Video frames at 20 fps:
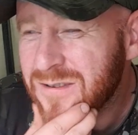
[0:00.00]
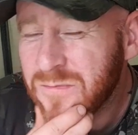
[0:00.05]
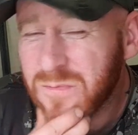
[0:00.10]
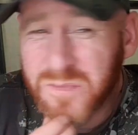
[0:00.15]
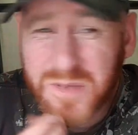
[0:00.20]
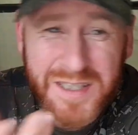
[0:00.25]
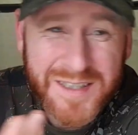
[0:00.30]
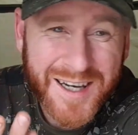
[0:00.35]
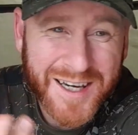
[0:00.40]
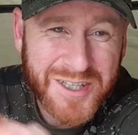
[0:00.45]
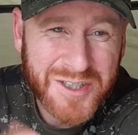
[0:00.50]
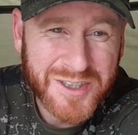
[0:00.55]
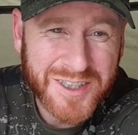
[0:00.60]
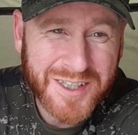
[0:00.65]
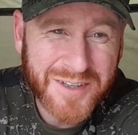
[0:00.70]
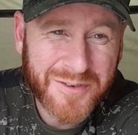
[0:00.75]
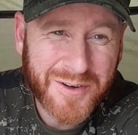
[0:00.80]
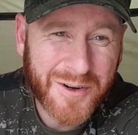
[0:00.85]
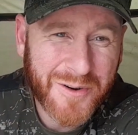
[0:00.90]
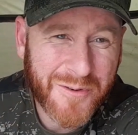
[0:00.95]
Potentially
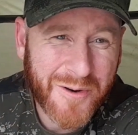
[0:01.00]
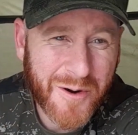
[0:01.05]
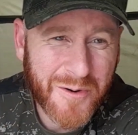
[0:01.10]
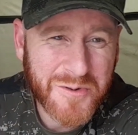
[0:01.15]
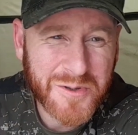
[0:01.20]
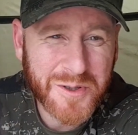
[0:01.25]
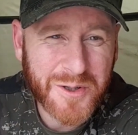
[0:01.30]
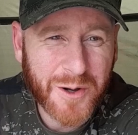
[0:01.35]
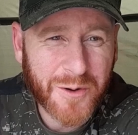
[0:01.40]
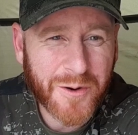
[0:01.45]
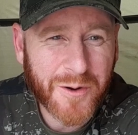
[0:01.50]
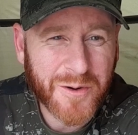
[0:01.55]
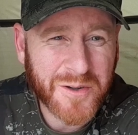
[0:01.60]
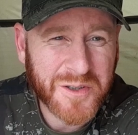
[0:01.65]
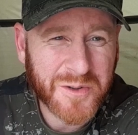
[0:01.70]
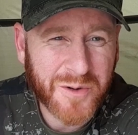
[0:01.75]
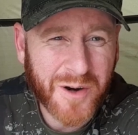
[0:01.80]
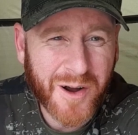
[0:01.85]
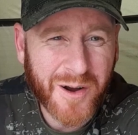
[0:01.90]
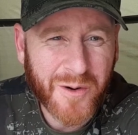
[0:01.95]
a few roach, I don't know, because
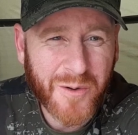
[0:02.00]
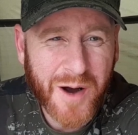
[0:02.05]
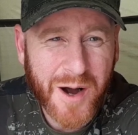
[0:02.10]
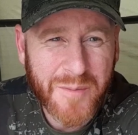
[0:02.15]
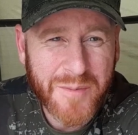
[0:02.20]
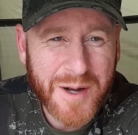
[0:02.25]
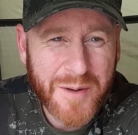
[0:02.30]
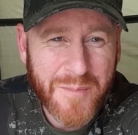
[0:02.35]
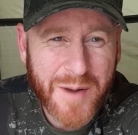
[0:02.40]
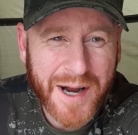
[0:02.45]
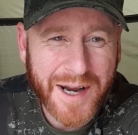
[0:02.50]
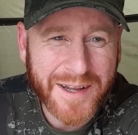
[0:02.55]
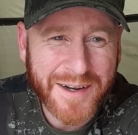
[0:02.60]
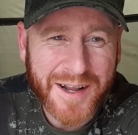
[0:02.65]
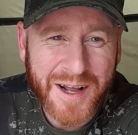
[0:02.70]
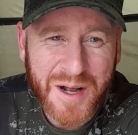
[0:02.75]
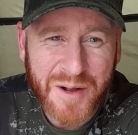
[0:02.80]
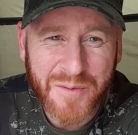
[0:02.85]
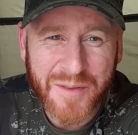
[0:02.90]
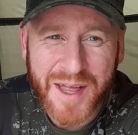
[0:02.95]
there are quite a bit of
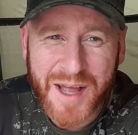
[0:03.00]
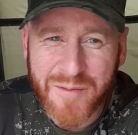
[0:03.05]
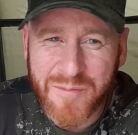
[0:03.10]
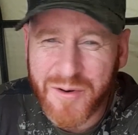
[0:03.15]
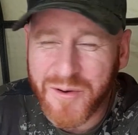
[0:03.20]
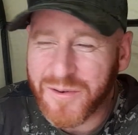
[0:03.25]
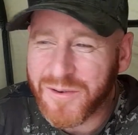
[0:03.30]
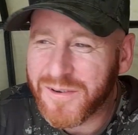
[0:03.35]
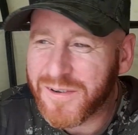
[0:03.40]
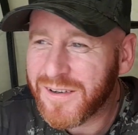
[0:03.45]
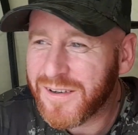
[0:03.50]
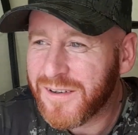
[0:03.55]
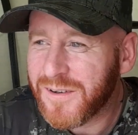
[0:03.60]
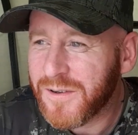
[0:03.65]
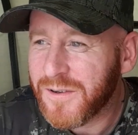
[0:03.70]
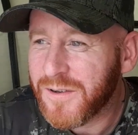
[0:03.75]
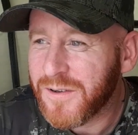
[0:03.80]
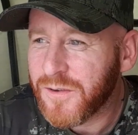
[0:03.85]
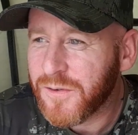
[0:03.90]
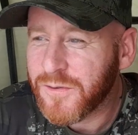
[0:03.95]
maggot down there, but
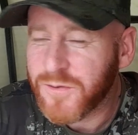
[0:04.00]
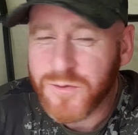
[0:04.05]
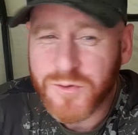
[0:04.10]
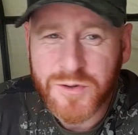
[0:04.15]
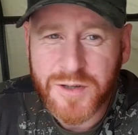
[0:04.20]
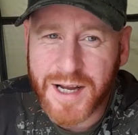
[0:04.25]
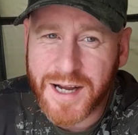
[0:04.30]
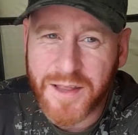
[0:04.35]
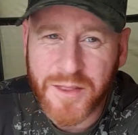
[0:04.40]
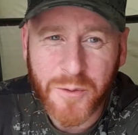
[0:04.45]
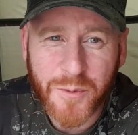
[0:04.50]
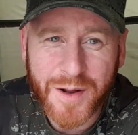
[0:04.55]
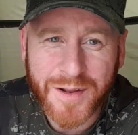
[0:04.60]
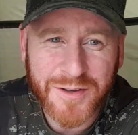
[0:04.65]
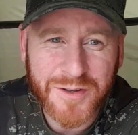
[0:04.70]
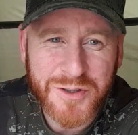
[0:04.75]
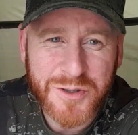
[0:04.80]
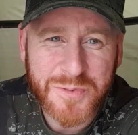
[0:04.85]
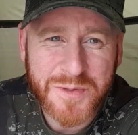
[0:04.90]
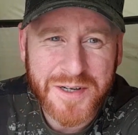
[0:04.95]
either way
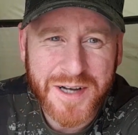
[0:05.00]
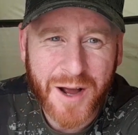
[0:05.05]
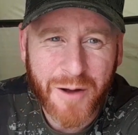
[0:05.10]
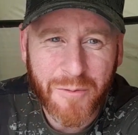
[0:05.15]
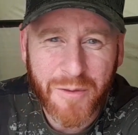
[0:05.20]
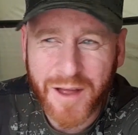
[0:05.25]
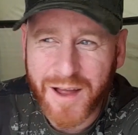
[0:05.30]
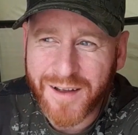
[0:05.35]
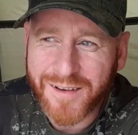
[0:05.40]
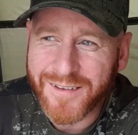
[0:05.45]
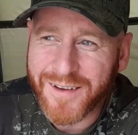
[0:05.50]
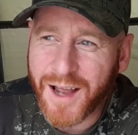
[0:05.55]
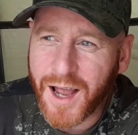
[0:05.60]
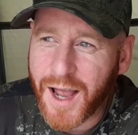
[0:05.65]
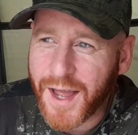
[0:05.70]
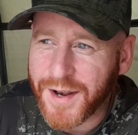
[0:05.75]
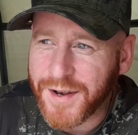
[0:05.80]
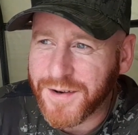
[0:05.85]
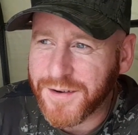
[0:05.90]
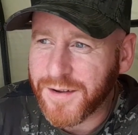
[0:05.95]
there's something down there,
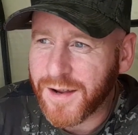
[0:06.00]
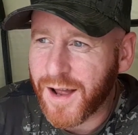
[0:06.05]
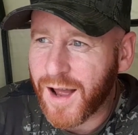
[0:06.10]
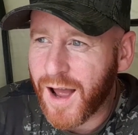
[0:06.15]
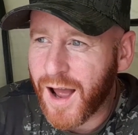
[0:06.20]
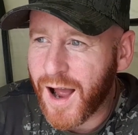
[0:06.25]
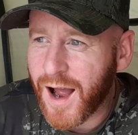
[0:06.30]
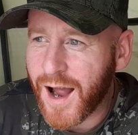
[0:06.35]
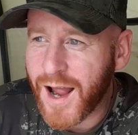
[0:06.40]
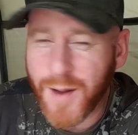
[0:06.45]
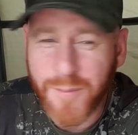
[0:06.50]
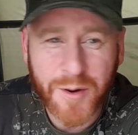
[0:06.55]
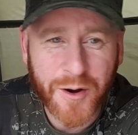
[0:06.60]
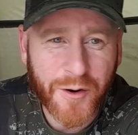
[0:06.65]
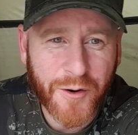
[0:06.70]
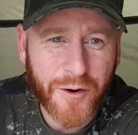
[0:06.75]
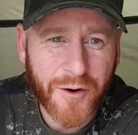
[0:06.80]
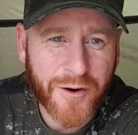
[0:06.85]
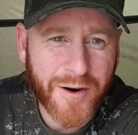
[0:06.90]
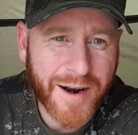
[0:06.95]
and I am
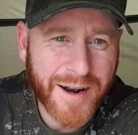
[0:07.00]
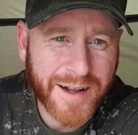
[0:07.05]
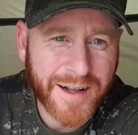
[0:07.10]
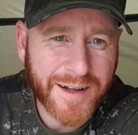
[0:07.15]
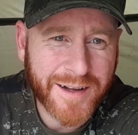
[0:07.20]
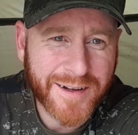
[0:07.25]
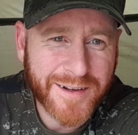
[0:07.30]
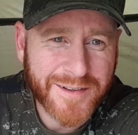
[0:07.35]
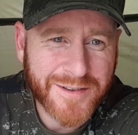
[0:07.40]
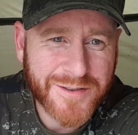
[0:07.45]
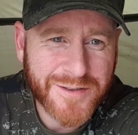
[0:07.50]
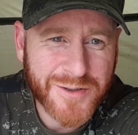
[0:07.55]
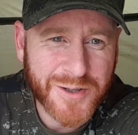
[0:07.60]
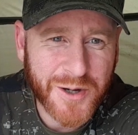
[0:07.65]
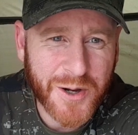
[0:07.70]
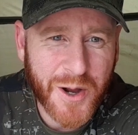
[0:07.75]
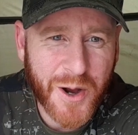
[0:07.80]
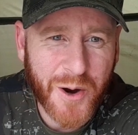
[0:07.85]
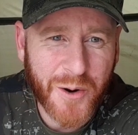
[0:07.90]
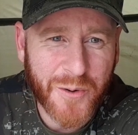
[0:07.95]
ready to
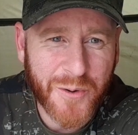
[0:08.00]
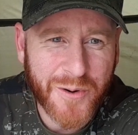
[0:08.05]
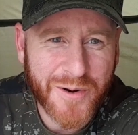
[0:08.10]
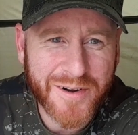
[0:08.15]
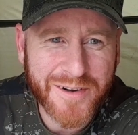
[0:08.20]
go.